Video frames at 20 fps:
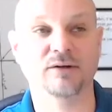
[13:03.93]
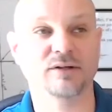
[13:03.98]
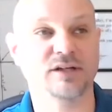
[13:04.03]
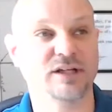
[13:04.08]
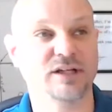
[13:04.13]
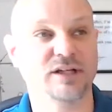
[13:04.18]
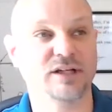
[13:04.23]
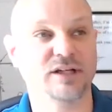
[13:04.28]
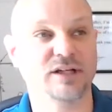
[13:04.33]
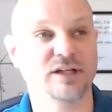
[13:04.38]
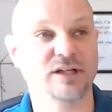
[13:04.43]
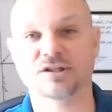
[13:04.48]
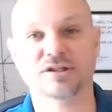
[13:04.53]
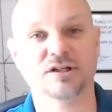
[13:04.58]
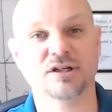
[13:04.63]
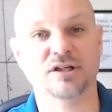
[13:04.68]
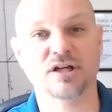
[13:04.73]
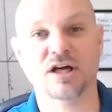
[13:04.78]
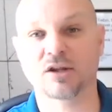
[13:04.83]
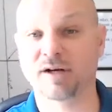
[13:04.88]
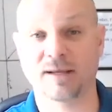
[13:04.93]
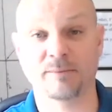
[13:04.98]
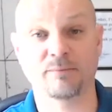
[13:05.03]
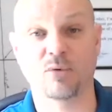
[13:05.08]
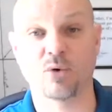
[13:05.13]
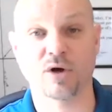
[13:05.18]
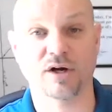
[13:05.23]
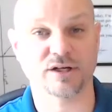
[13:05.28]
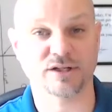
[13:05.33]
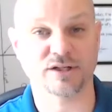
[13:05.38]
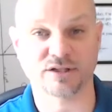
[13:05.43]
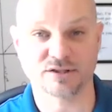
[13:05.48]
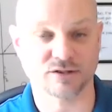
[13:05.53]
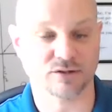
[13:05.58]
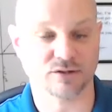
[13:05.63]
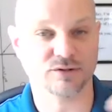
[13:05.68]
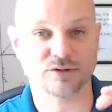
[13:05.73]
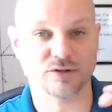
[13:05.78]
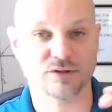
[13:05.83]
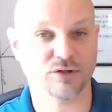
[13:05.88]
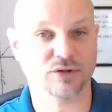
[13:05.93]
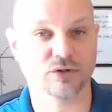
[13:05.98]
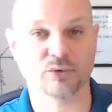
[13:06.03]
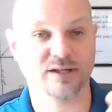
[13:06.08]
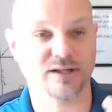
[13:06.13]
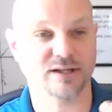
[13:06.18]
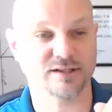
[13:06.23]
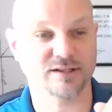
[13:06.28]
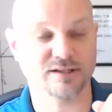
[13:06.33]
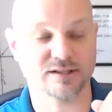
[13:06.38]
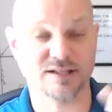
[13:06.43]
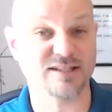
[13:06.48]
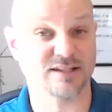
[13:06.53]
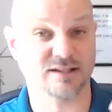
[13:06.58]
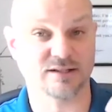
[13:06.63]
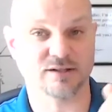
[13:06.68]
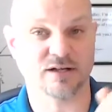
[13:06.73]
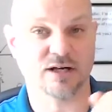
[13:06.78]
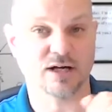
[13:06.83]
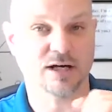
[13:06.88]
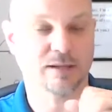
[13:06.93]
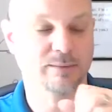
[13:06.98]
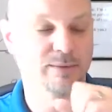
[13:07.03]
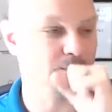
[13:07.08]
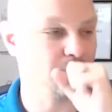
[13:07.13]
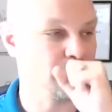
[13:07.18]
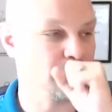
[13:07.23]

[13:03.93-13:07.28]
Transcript: Insurance is another one, and mortgages. Those are the 3 that's easy to talk about.